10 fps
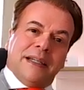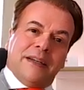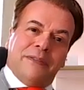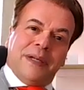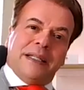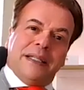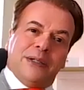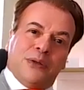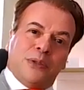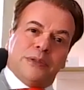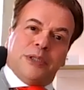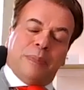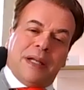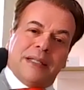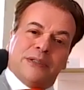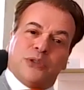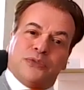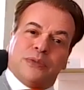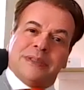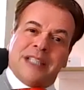a very old plant of
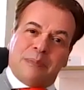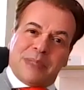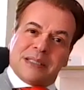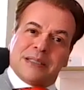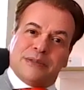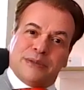damask